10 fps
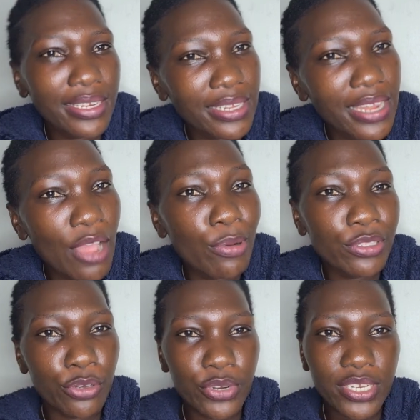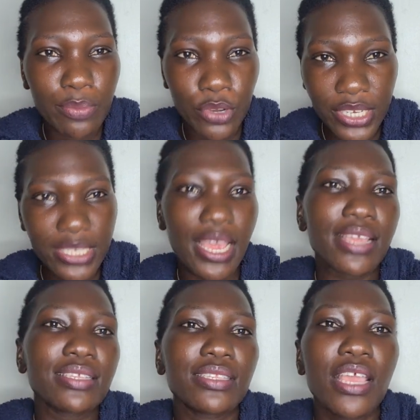ended, I was already
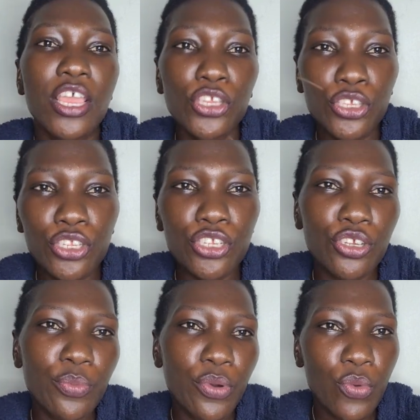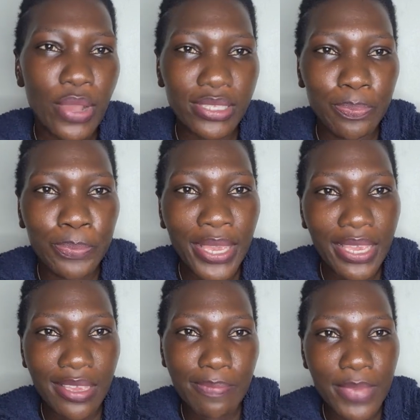monetized. YouTube was
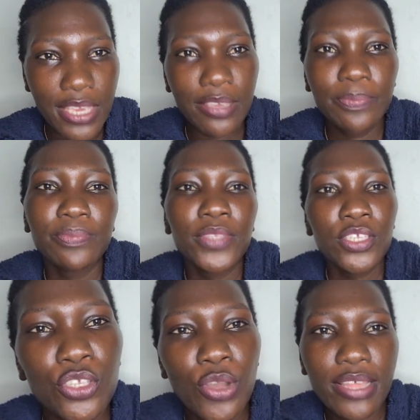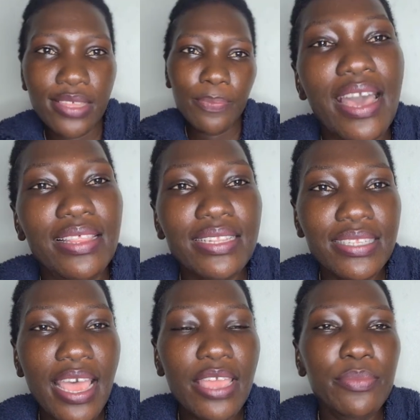paying me. So at that
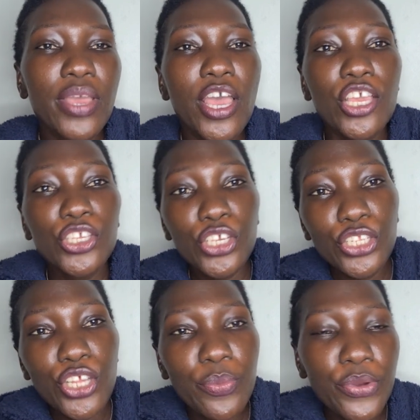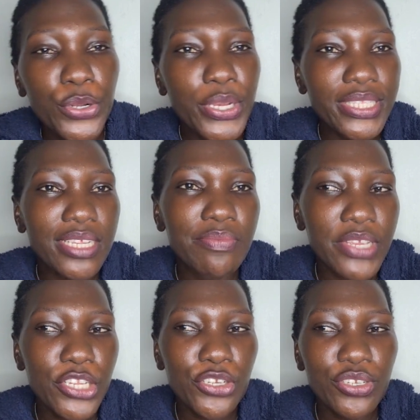time, YouTube requested
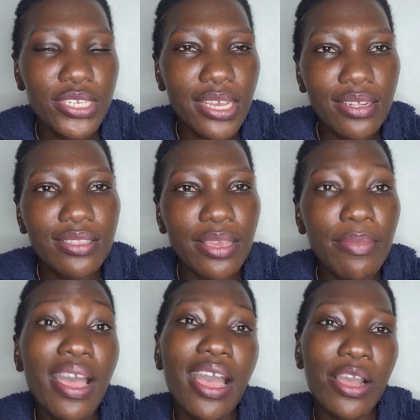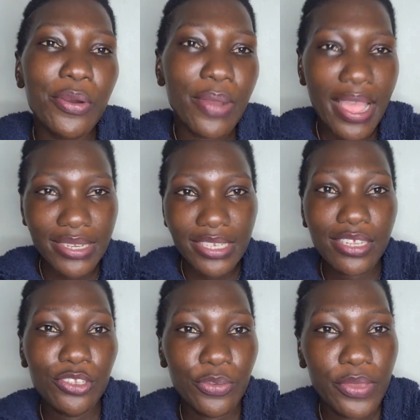me to tell them how I
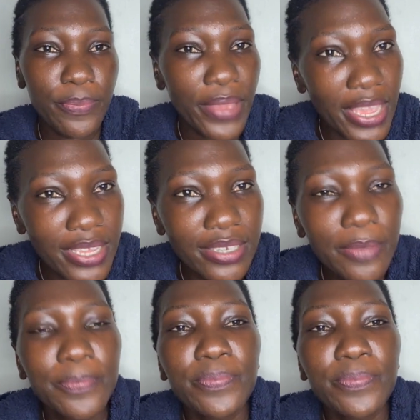needed to be paid.